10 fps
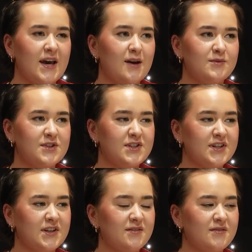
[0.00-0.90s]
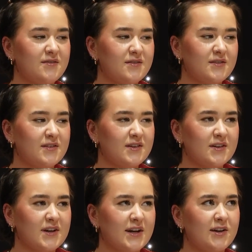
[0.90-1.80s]
just to
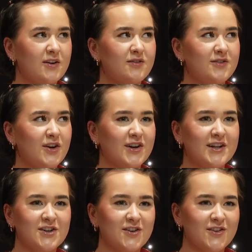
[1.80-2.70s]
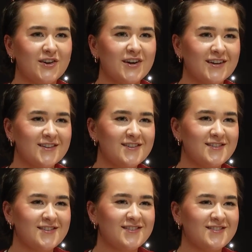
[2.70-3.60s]
kind of look at each other
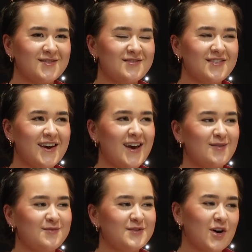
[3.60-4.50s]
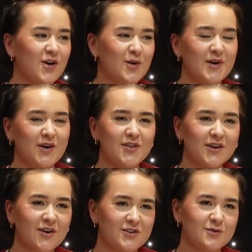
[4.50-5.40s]
and talk about how they
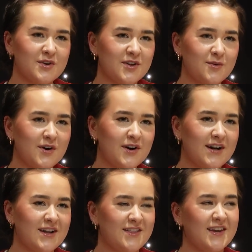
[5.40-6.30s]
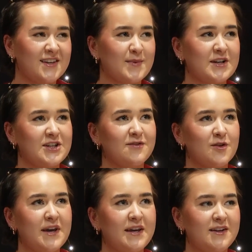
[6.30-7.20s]
got to where they were. And I think especially for
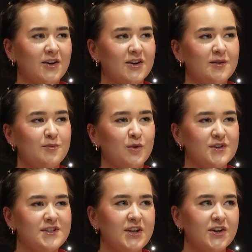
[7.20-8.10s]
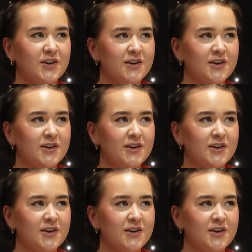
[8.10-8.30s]
me, looking at more senior